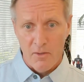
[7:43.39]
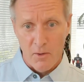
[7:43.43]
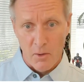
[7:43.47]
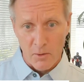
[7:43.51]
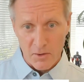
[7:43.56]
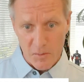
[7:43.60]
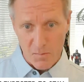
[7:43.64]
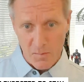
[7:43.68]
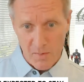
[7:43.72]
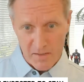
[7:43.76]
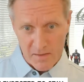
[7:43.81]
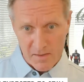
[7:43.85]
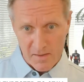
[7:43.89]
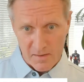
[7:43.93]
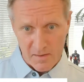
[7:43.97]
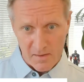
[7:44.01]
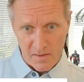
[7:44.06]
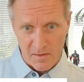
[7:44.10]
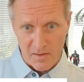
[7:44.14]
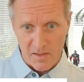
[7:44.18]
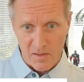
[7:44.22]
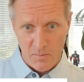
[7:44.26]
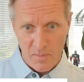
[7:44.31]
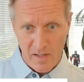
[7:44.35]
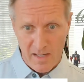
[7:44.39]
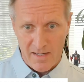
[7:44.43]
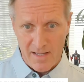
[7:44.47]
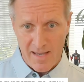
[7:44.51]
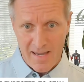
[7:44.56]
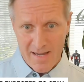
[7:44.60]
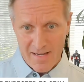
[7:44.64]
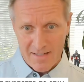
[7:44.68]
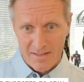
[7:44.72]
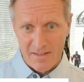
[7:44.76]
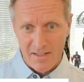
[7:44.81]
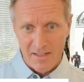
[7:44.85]
those businesses spent
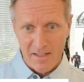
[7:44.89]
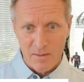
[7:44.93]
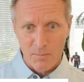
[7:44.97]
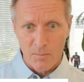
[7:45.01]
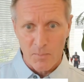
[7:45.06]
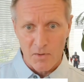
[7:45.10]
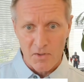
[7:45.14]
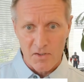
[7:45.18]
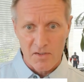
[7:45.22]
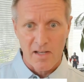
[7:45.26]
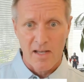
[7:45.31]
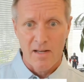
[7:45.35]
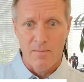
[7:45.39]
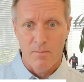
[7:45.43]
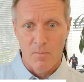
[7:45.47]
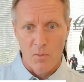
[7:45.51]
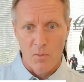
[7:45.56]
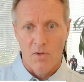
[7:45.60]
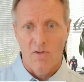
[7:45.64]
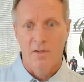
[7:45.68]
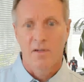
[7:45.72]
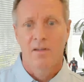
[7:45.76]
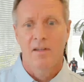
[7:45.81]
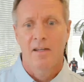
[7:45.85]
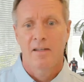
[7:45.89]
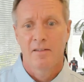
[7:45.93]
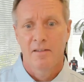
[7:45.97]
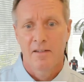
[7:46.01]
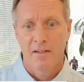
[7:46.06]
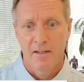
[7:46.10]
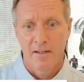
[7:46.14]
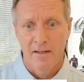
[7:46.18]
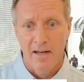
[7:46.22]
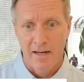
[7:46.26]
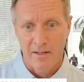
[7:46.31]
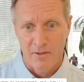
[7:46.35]
18% more than they
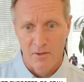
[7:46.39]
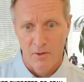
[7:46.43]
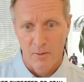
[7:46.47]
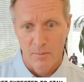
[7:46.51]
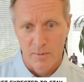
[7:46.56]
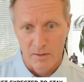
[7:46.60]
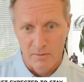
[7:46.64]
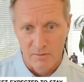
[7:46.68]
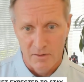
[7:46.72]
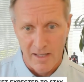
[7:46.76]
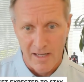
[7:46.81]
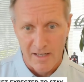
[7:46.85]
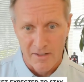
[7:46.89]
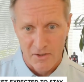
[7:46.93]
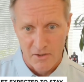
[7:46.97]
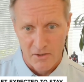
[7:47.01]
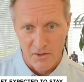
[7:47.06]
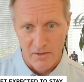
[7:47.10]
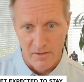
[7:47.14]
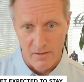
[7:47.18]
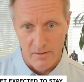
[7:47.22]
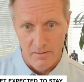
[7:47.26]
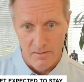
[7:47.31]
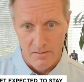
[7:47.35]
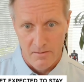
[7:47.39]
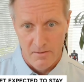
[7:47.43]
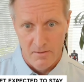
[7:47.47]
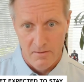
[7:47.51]
did in October of last year.